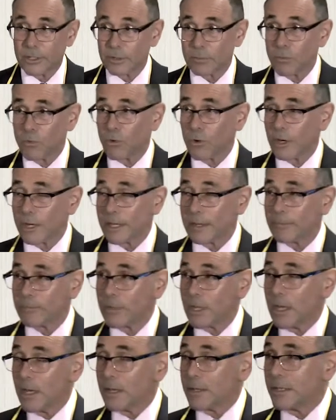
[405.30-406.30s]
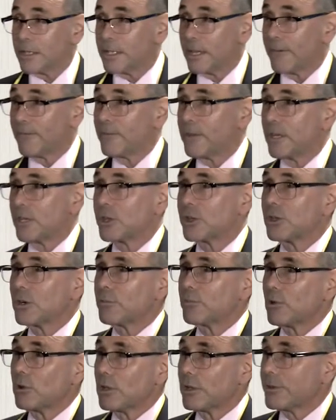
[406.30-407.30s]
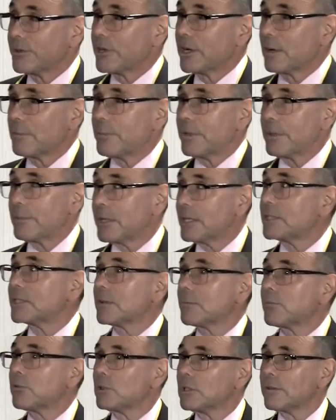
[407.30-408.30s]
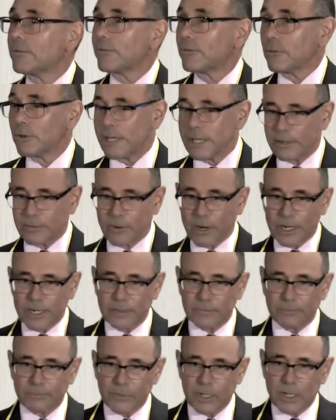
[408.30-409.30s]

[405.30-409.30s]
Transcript: morning. The definition of prolotherapy means to proliferate, right?